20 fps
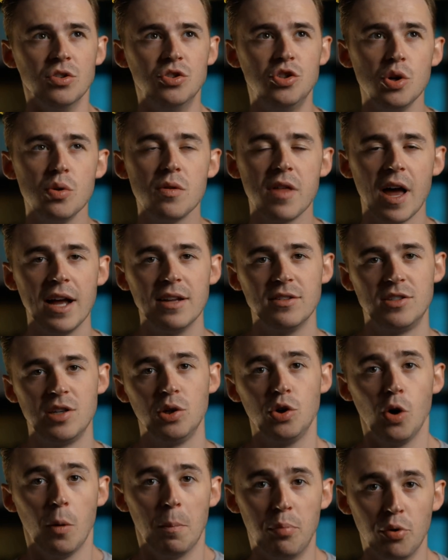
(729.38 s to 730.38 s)
Do that
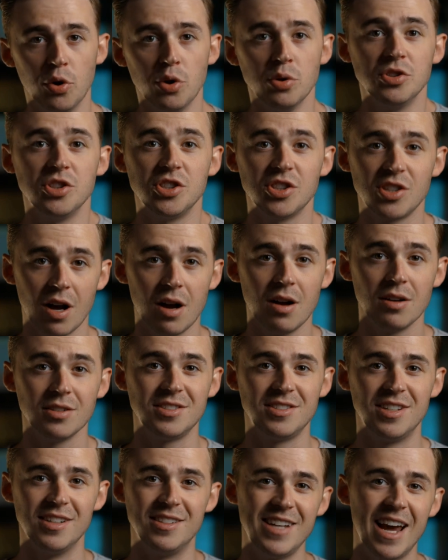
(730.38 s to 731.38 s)
until your brew
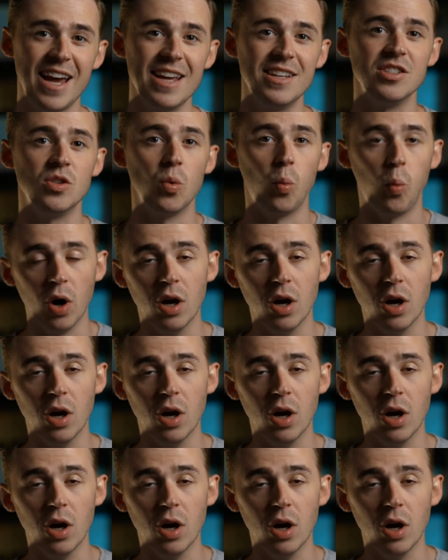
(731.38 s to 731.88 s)
starts to taste